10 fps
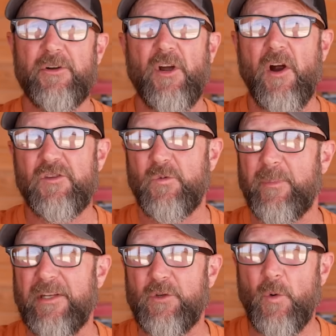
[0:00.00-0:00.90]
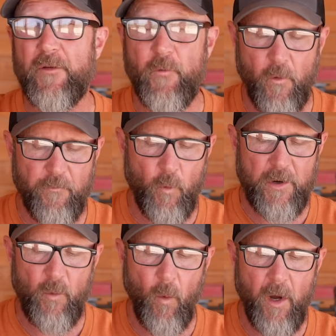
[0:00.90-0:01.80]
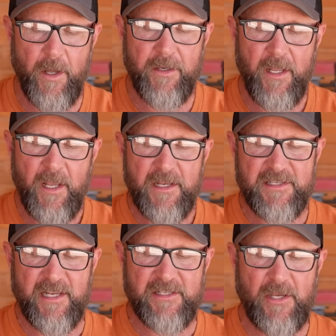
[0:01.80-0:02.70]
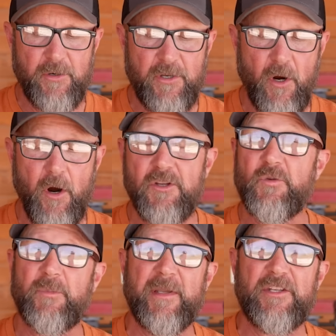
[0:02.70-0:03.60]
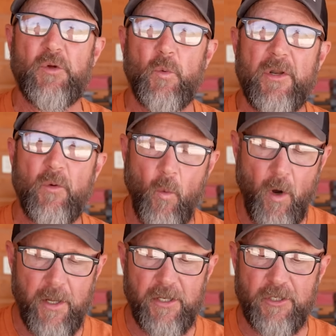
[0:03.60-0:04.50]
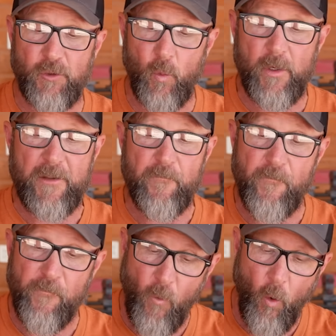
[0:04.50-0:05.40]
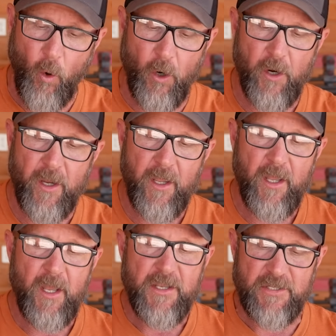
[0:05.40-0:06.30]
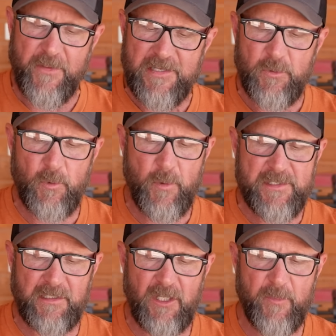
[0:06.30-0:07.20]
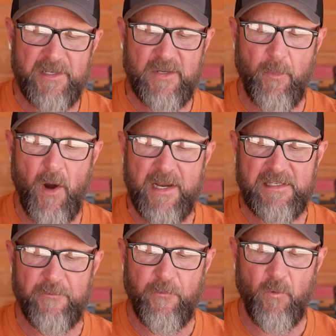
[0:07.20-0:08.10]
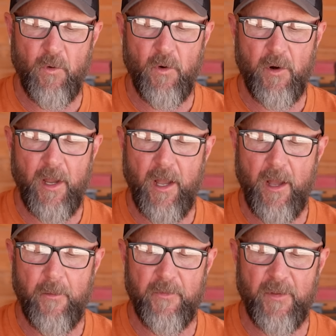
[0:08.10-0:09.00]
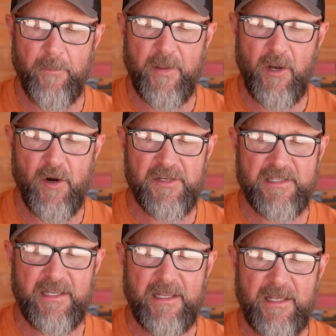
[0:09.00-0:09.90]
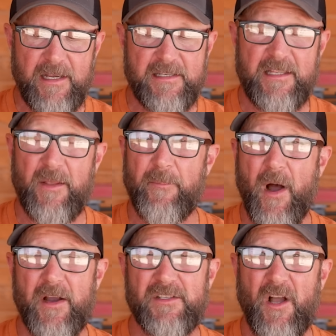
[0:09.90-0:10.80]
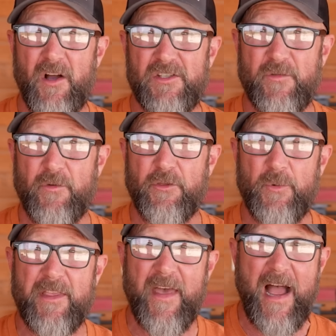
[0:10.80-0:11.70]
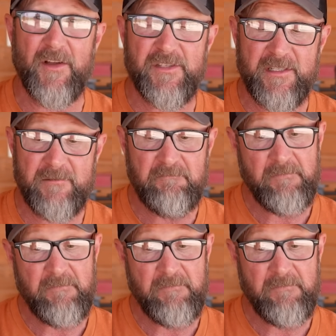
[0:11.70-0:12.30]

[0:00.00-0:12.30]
yards would be 24.41, 600 yards would be 21.24. So this one was a little bit surprising for the PRC. Like I said, the box calls for 3,000.